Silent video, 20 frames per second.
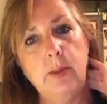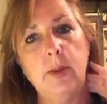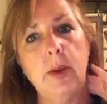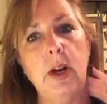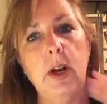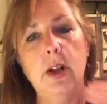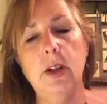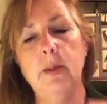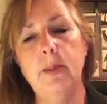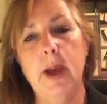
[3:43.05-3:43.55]
Put it
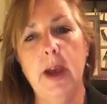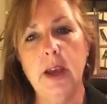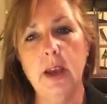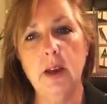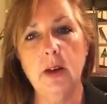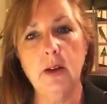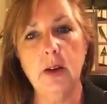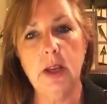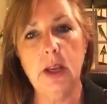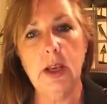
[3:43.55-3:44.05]
on the back of
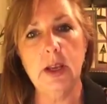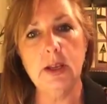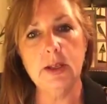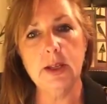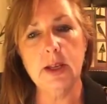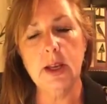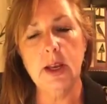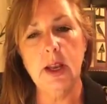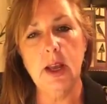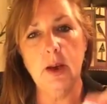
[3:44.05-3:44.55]
your knees. It
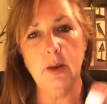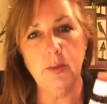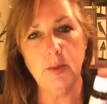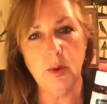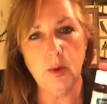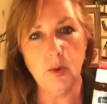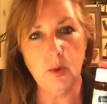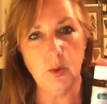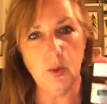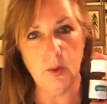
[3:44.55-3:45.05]
can help
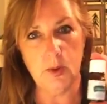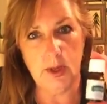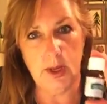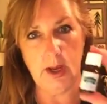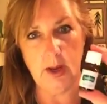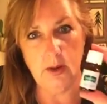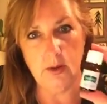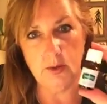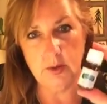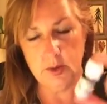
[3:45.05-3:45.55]
you cool
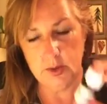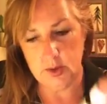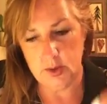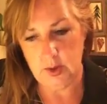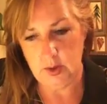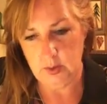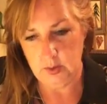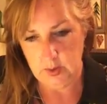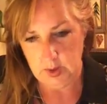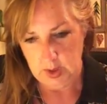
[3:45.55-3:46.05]
down.
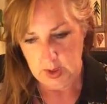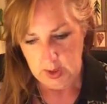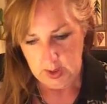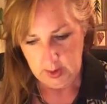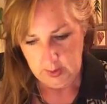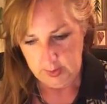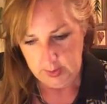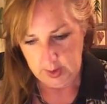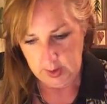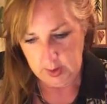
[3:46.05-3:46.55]
So
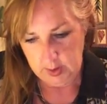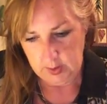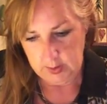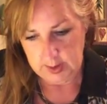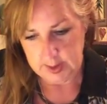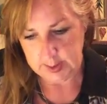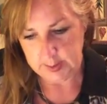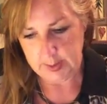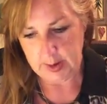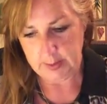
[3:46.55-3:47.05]
there you go.
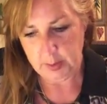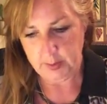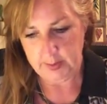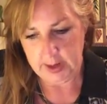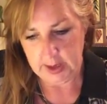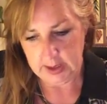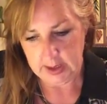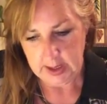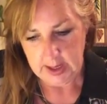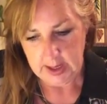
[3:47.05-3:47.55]
That's
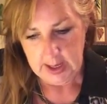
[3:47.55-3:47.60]
peppermint.